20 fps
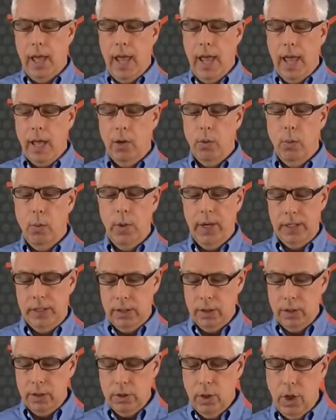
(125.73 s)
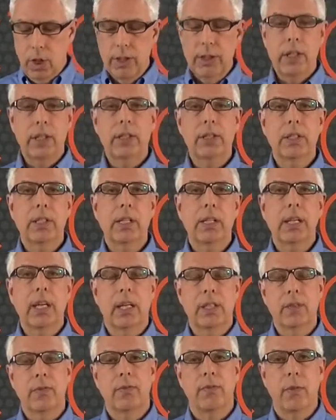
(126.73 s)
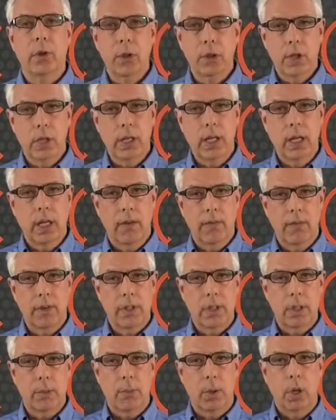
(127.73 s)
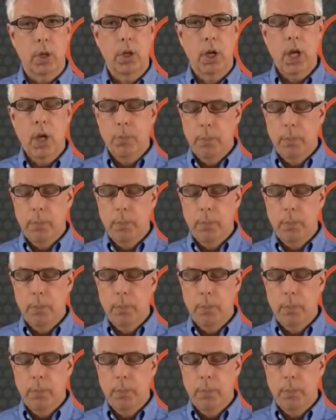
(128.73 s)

and when it's installed in the ceiling, it's virtually invisible.